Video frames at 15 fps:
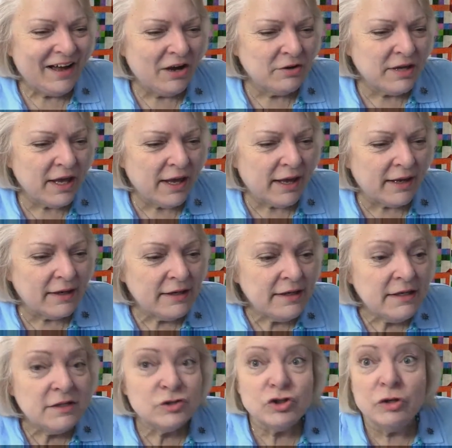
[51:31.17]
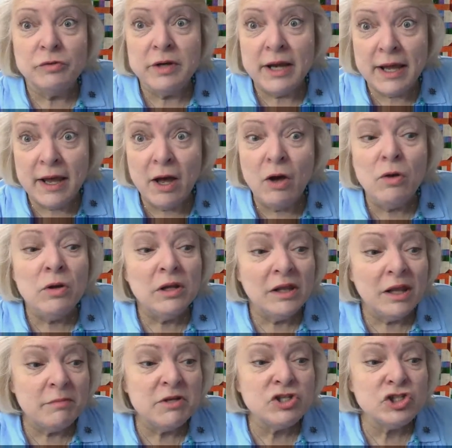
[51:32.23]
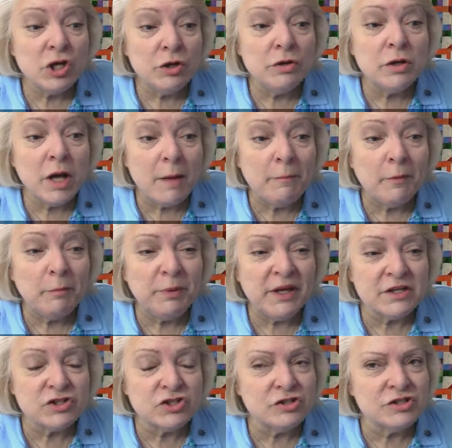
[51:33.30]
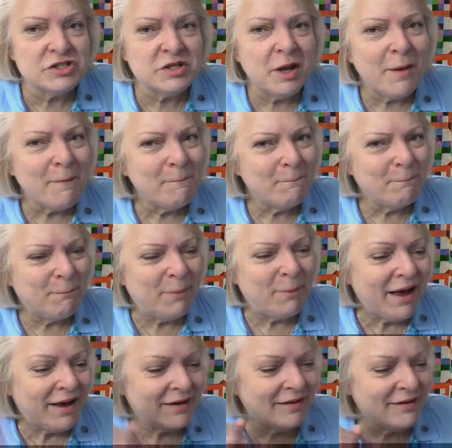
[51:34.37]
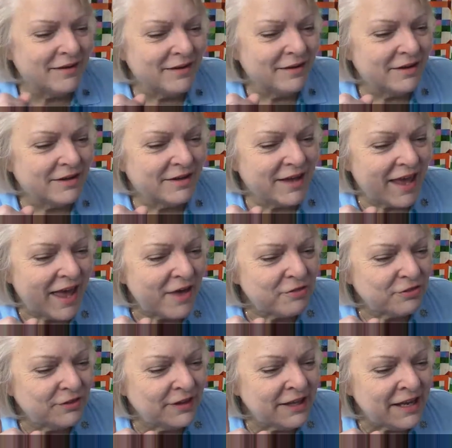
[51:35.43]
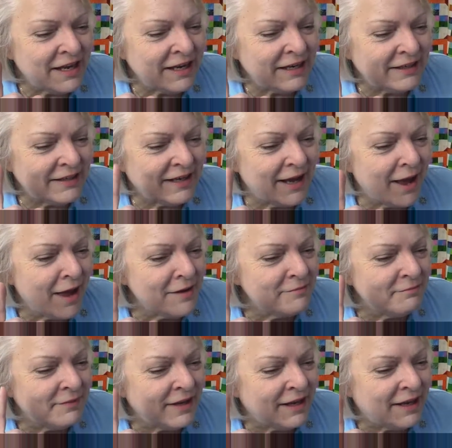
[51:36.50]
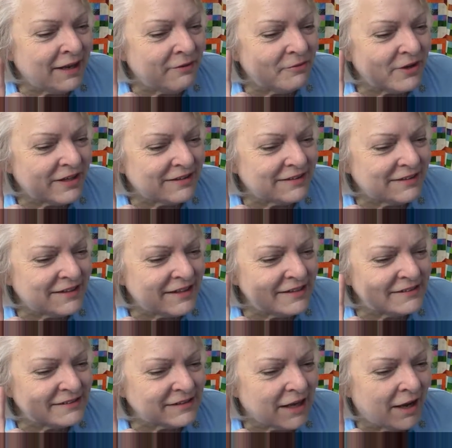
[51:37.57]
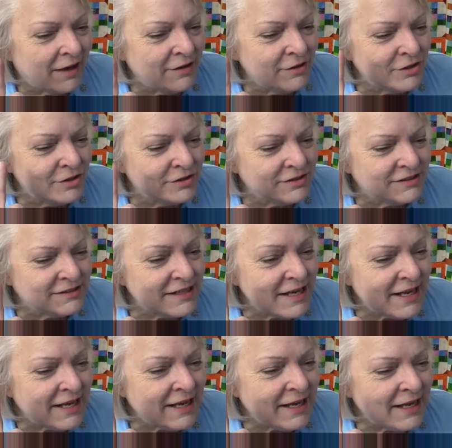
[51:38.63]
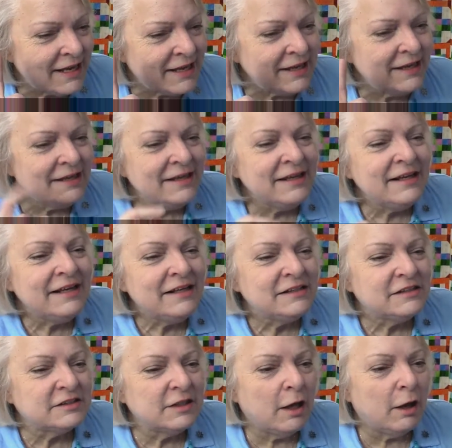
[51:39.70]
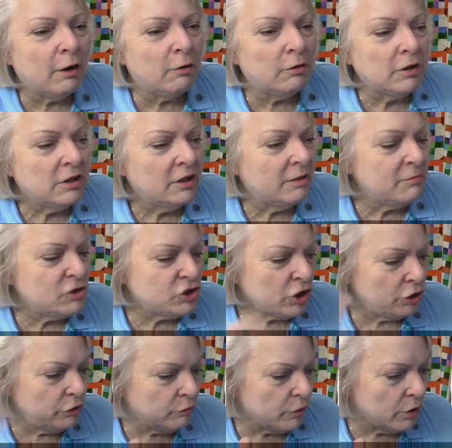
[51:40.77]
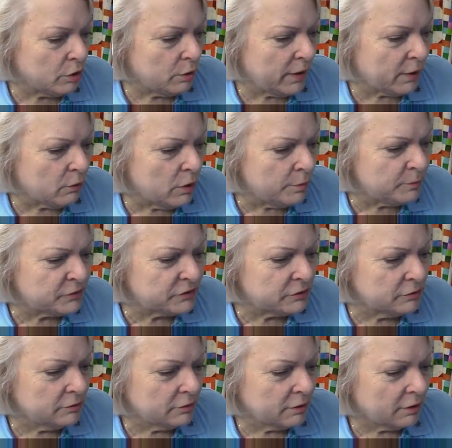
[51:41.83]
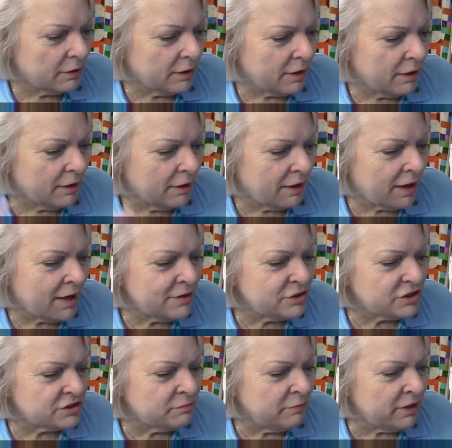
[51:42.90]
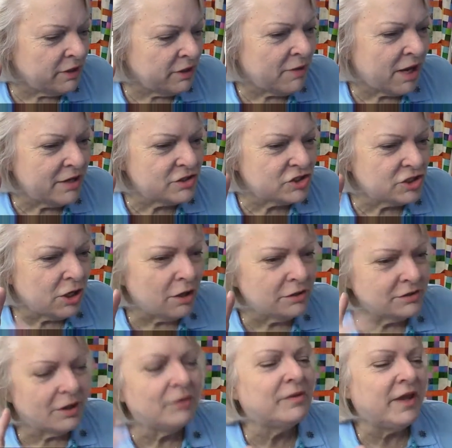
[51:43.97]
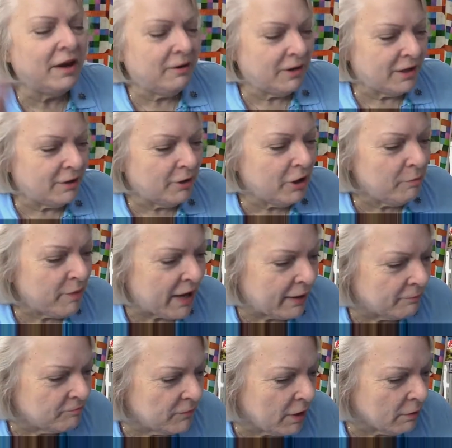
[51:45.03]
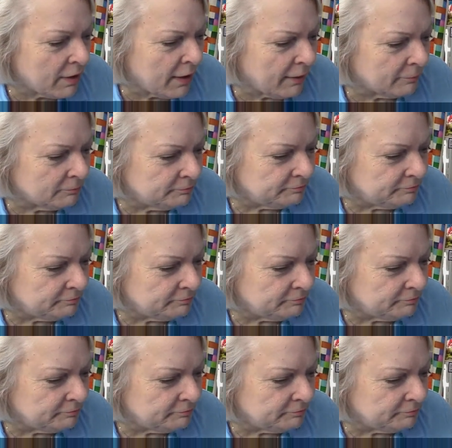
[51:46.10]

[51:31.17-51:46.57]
Okay, so now let me show you a couple pictures. But Kathleen got me with this undersea. So let me show you real quick. Whoops. I just minimized y'all. Oh, there, you're back. Okay.